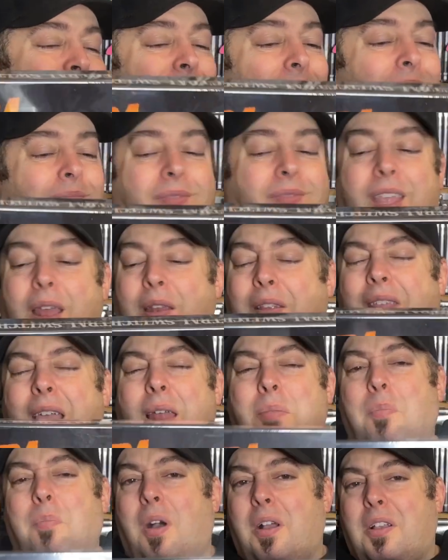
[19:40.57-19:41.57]
mm, 10,
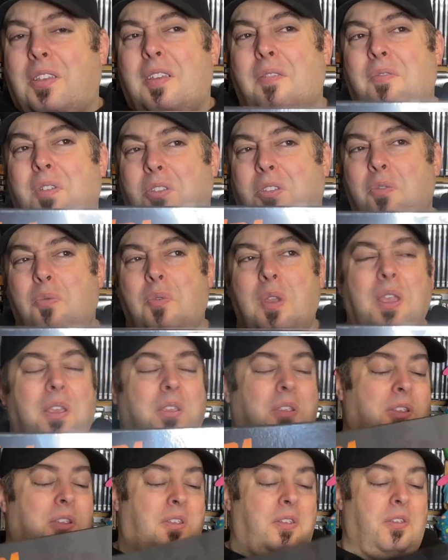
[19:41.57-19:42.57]
10 bucks every two
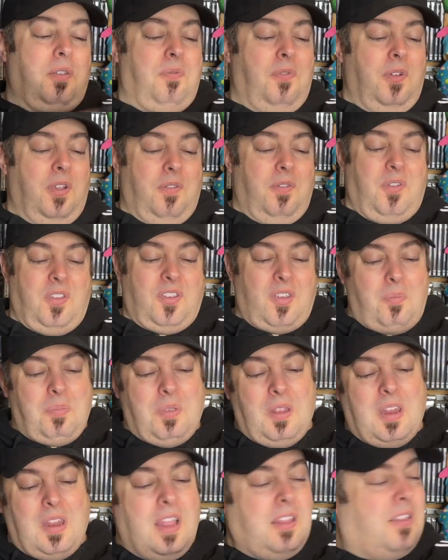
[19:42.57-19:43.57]
weeks for, for
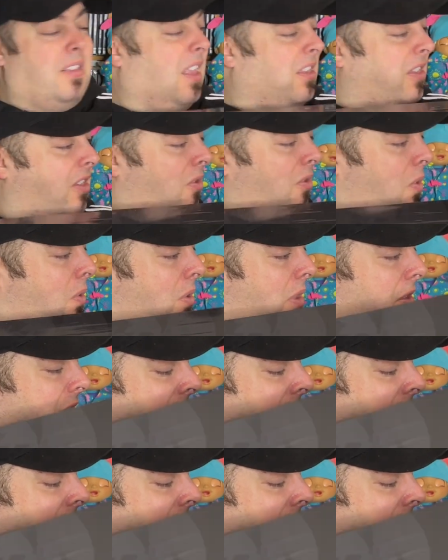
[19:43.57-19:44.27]
something that that's as cool as